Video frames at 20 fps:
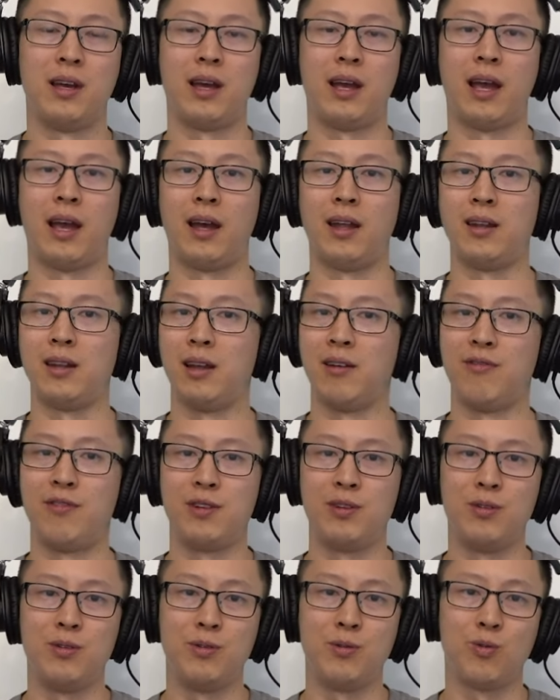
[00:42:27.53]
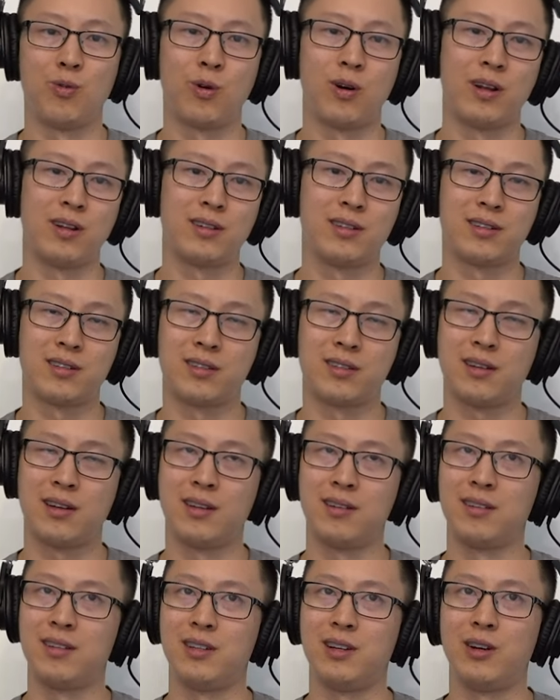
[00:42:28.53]
And if you want,
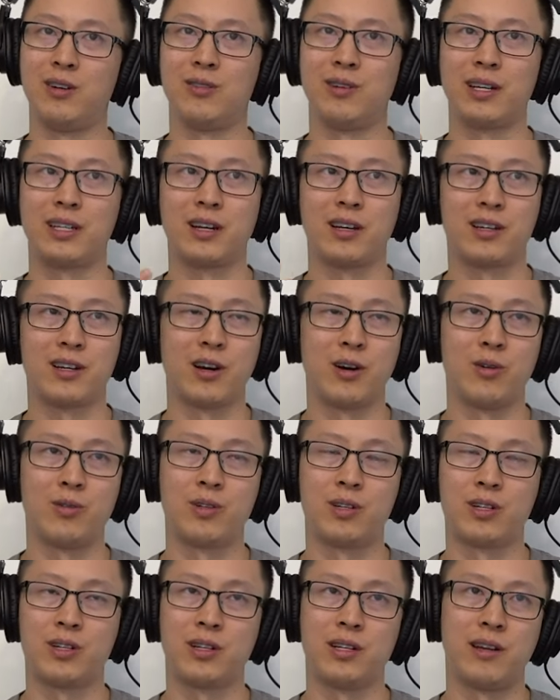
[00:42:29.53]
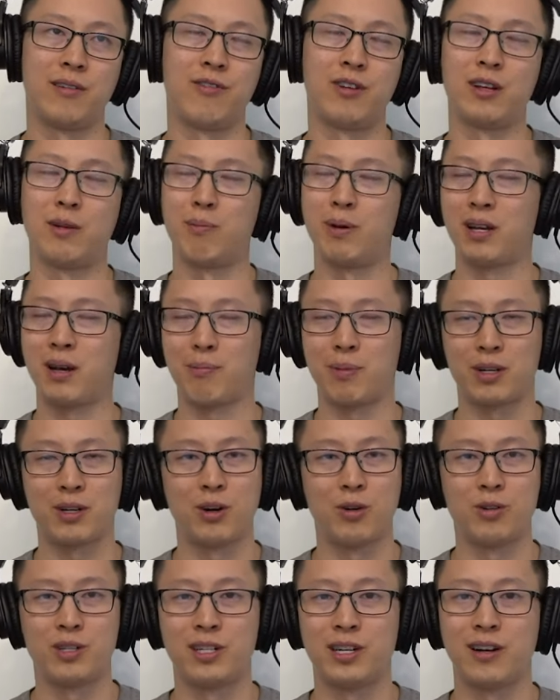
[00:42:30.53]
you know, like a coach, if you can pick up a
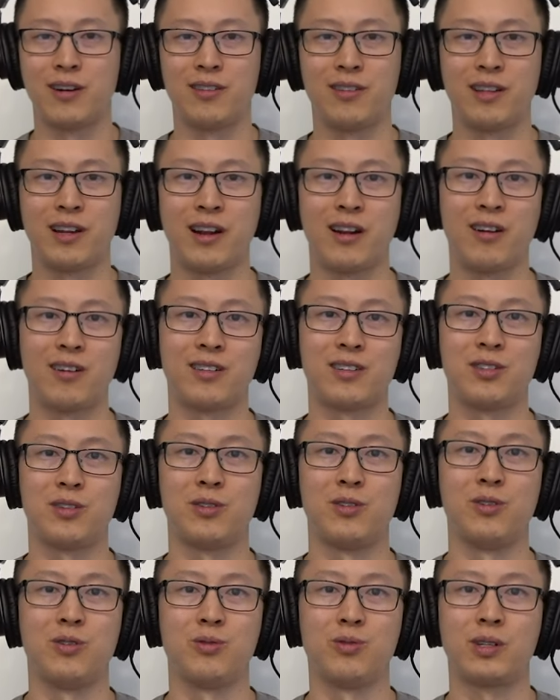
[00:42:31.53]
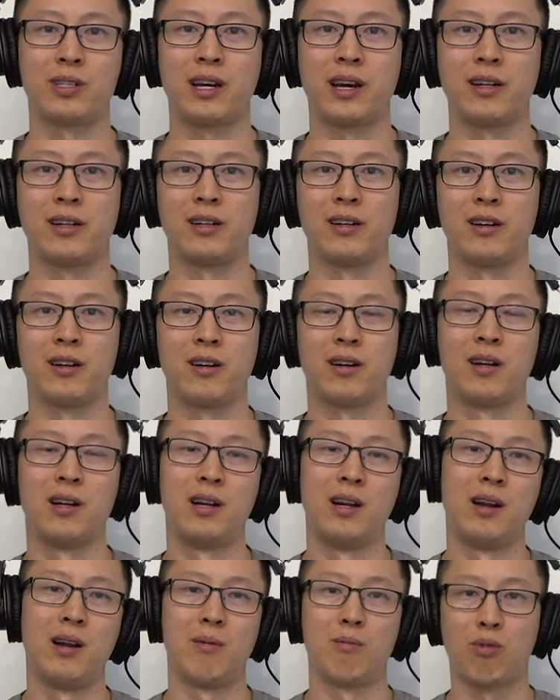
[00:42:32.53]
coach here and there to look at your
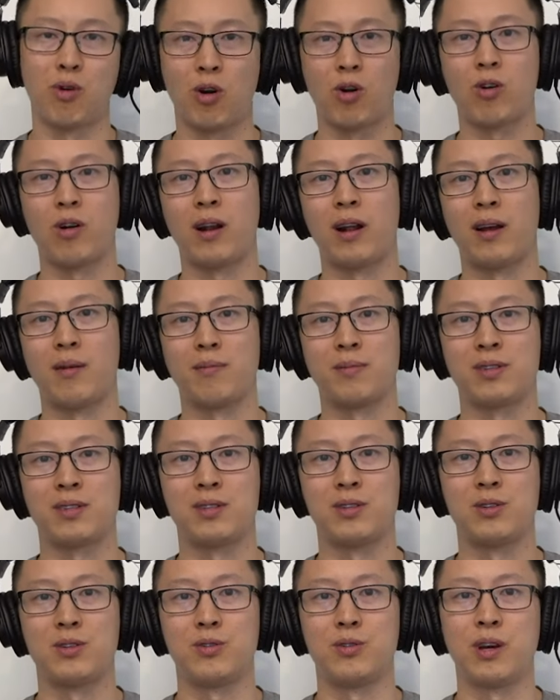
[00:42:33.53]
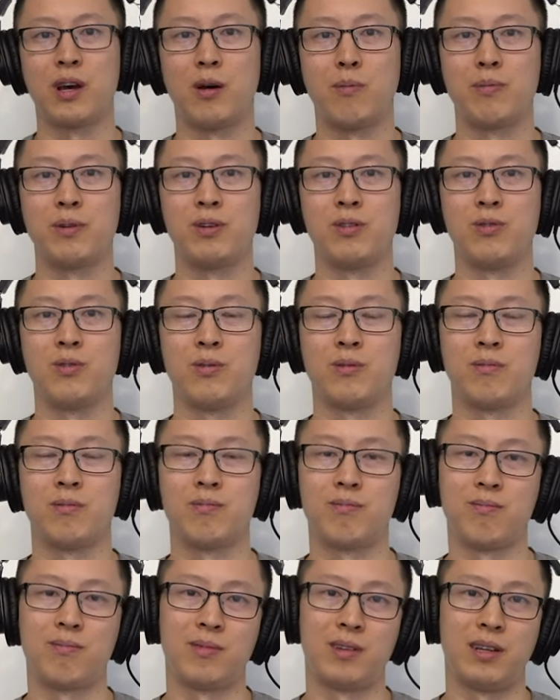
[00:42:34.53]
programs, to help you,
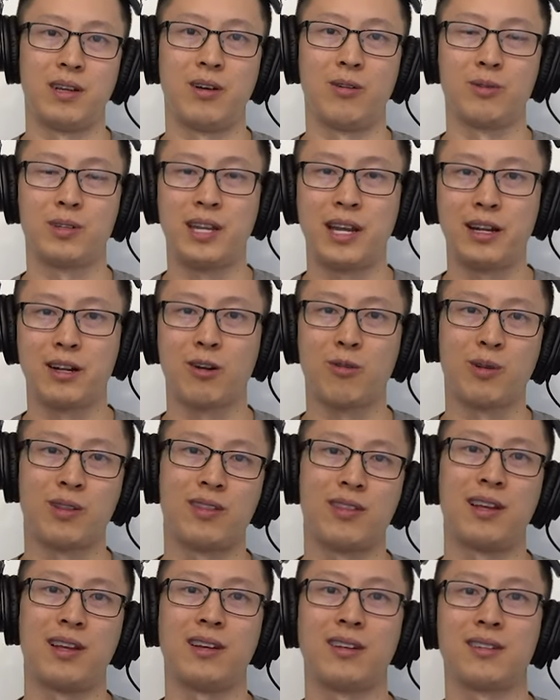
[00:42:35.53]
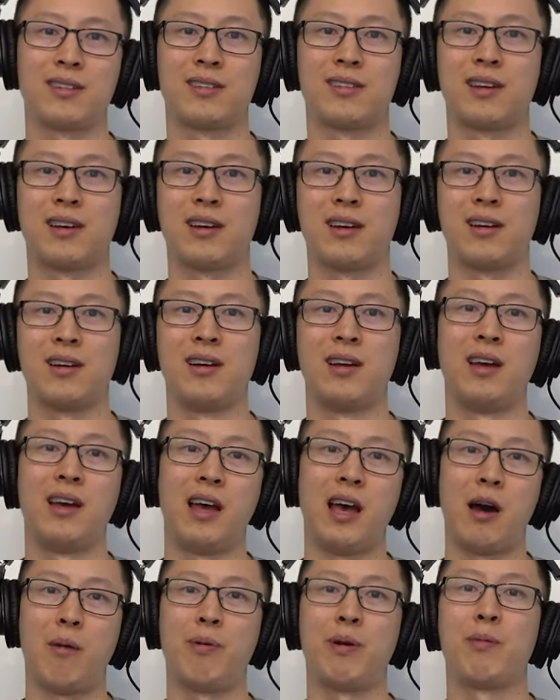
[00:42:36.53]
you know, tinker with things to
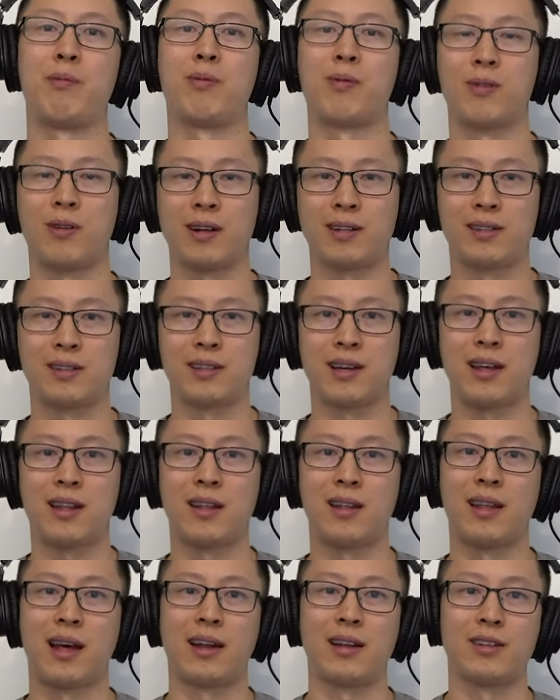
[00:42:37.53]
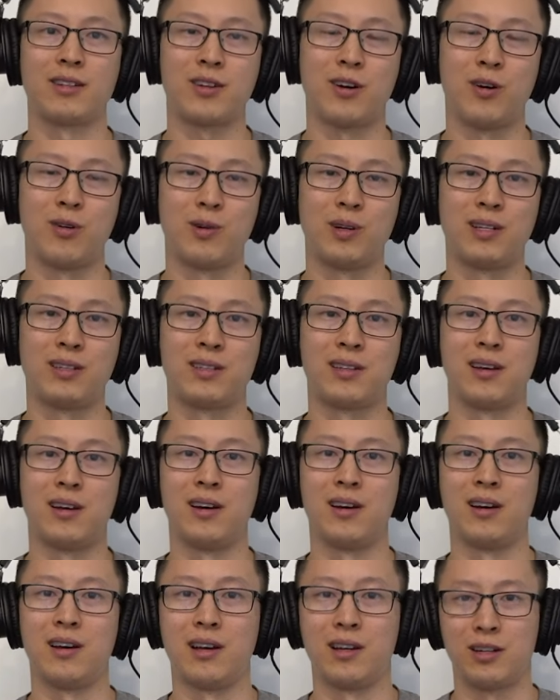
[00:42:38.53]
help you progress again, that is always
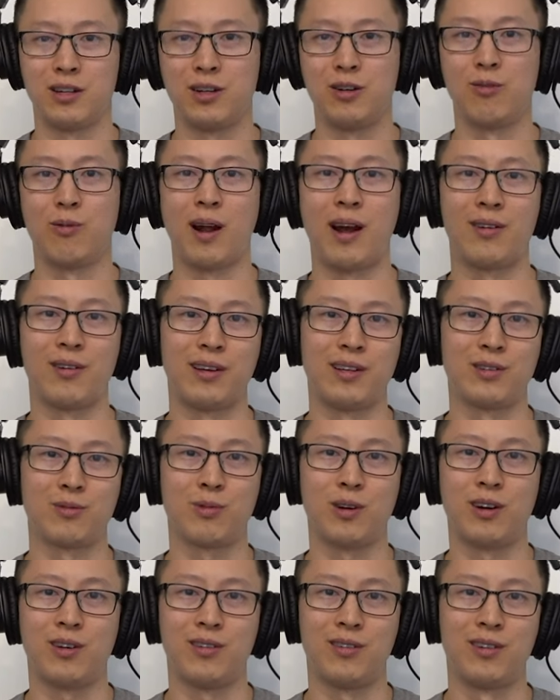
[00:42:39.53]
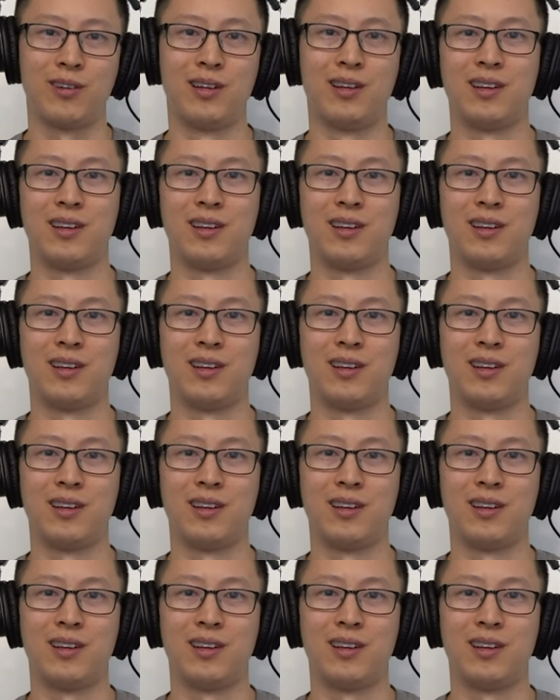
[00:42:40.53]
a, a good route as well.